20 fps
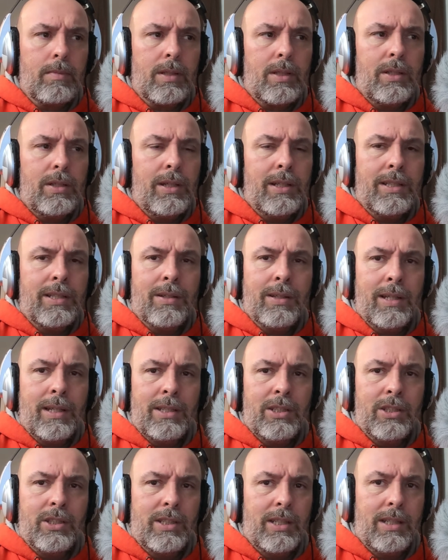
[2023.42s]
You could tell they
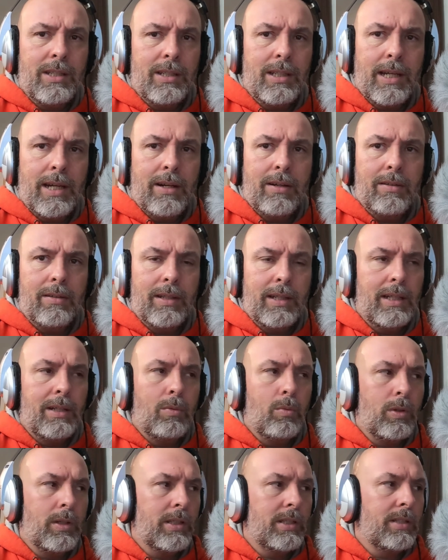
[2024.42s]
just didn't care. They
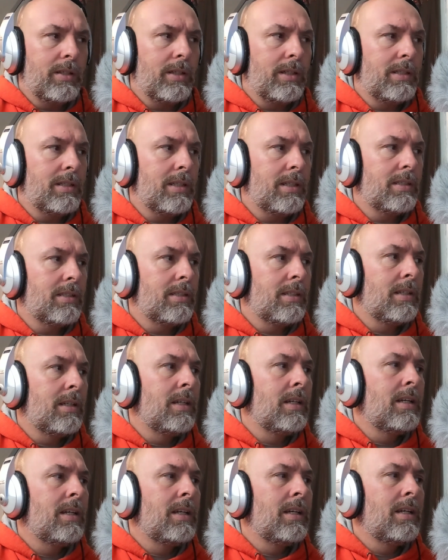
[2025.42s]
didn't want to sell these things.
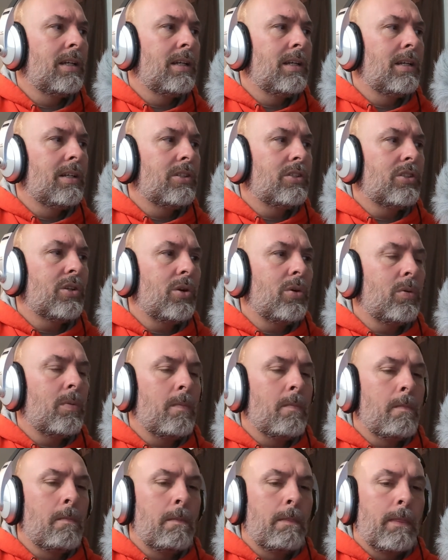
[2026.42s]
So
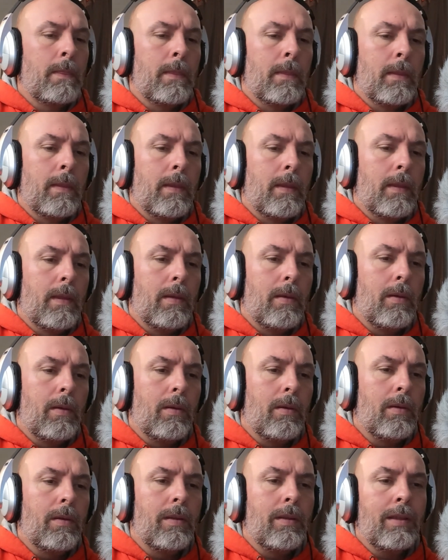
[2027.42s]

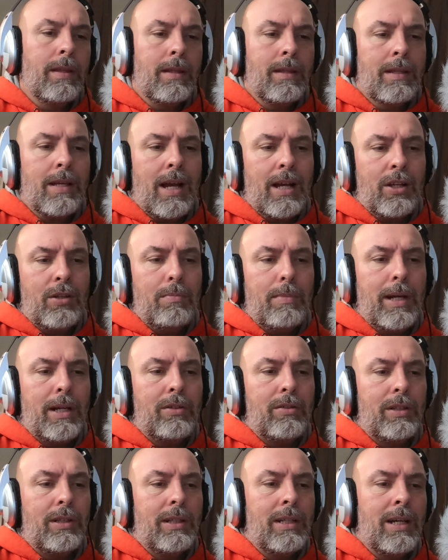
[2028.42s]
the
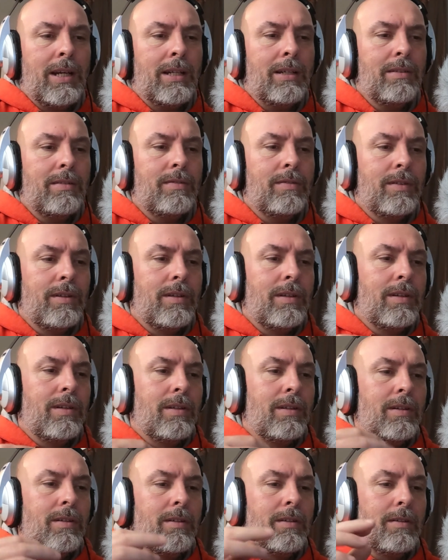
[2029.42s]
documentary kind of
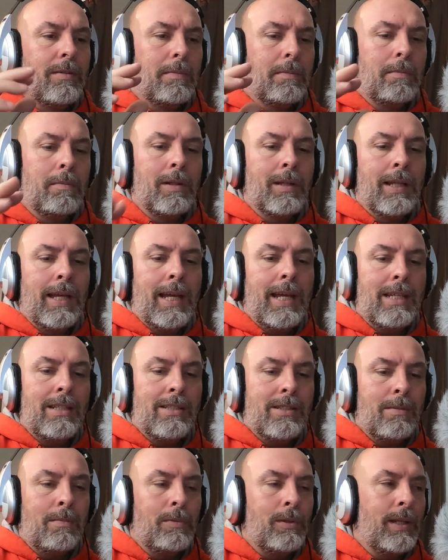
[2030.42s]

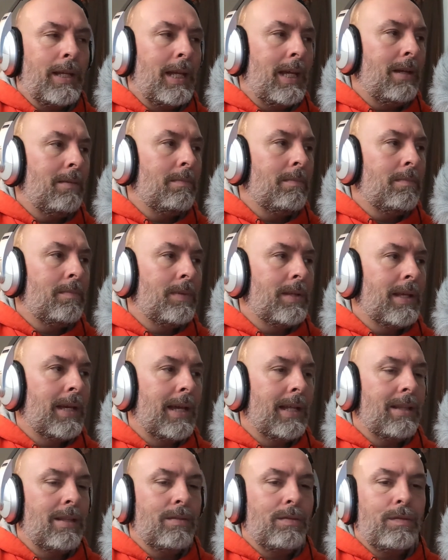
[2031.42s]
lays the blame
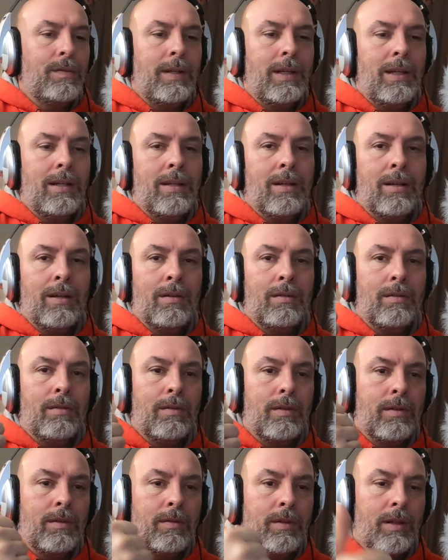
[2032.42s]
at the feet of
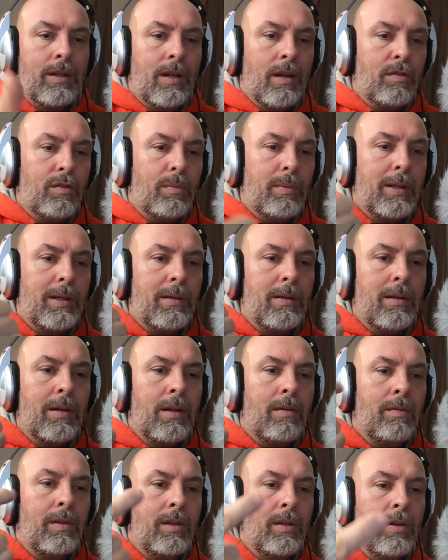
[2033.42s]
the government,
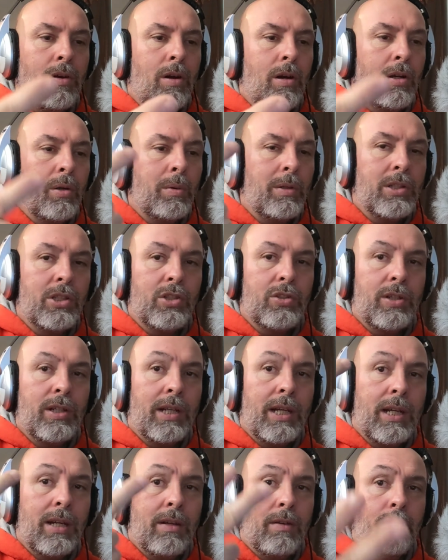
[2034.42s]
of the auto
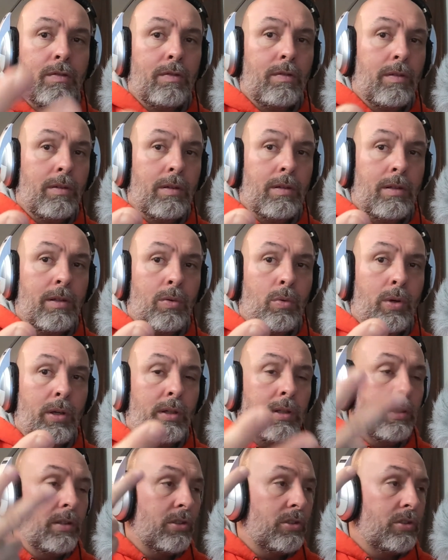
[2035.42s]
industry, and of the
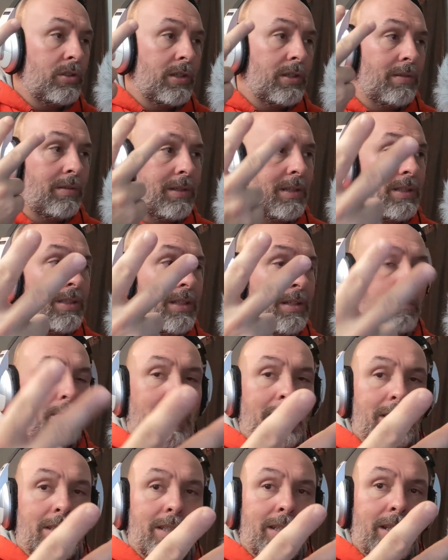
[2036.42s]
oil industry. That's like
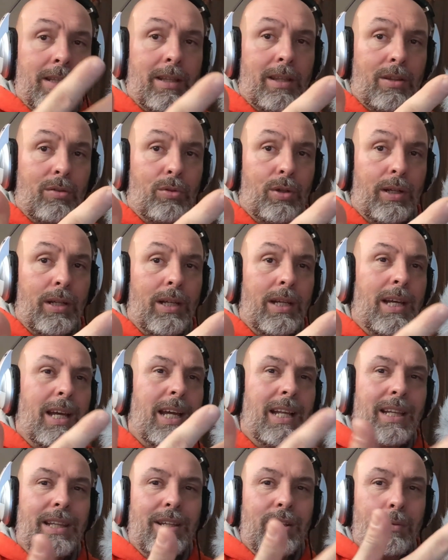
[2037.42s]
basically the three,
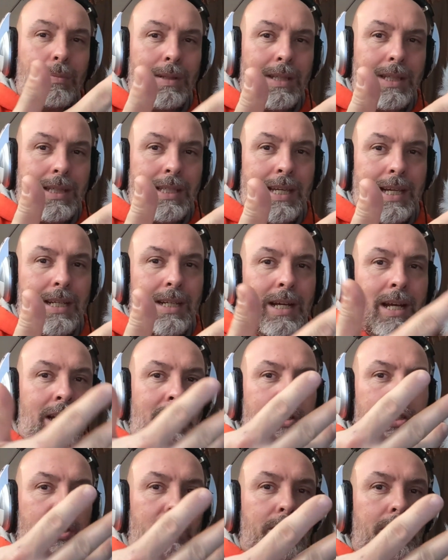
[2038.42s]
and a little bit the
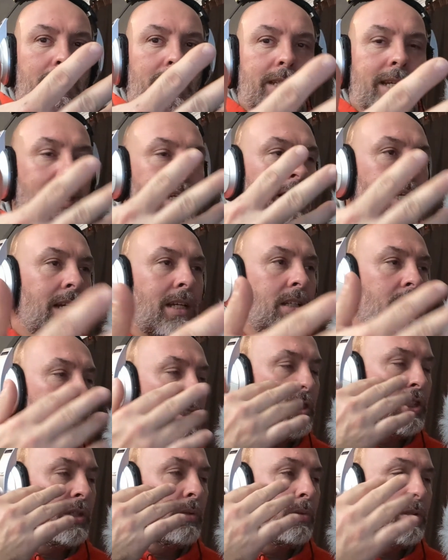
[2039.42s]
technology, but the
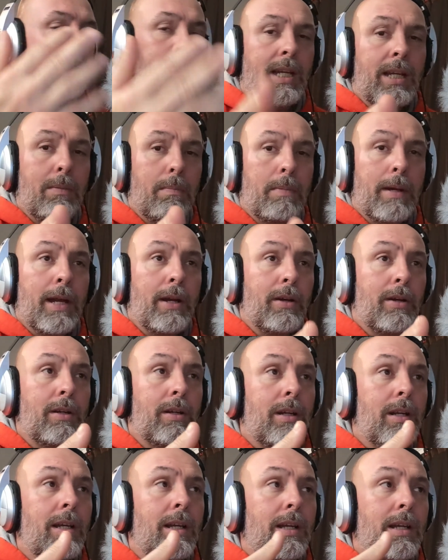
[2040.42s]
technology was getting better
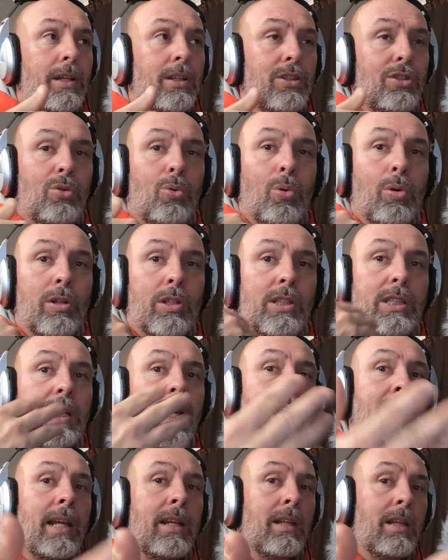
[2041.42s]
towards the
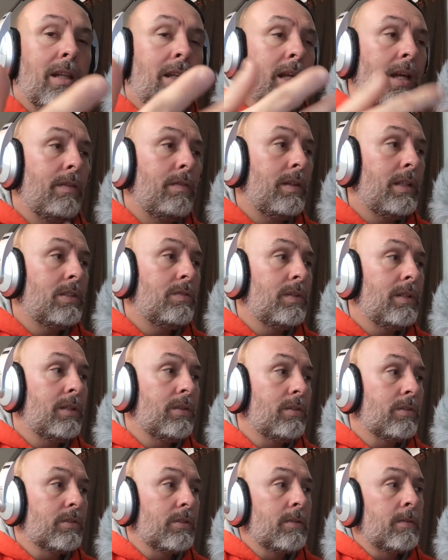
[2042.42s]
end of the life of these
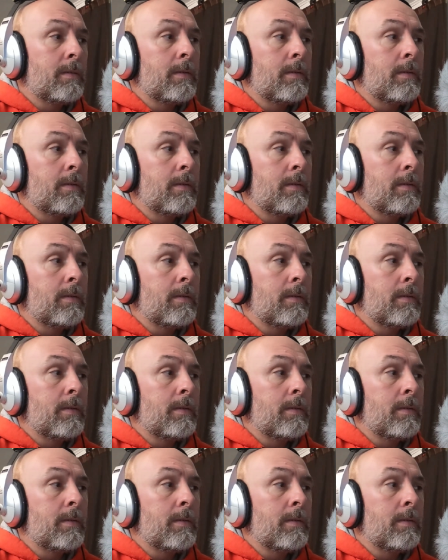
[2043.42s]
vehicles.